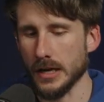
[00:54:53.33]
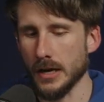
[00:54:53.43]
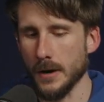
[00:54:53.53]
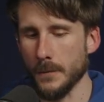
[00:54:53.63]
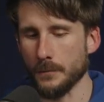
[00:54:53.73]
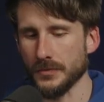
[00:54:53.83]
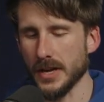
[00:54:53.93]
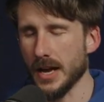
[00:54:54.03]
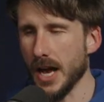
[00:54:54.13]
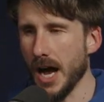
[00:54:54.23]
Um,
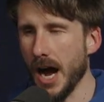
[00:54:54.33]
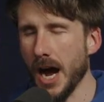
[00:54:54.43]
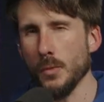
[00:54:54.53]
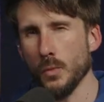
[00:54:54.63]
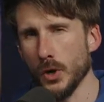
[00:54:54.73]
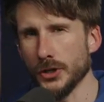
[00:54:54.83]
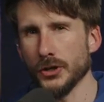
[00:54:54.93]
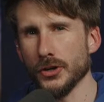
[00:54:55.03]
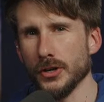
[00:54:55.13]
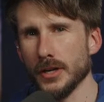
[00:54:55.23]
I
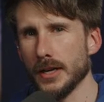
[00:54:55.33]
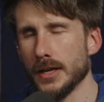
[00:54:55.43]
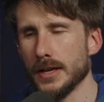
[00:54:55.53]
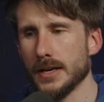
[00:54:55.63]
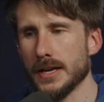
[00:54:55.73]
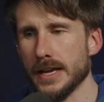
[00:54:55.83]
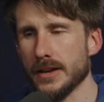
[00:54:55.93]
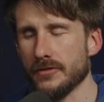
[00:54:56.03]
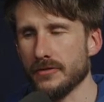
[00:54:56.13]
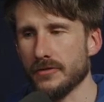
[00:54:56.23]
wonder
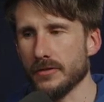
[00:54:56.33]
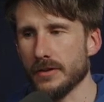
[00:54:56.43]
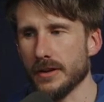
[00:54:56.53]
if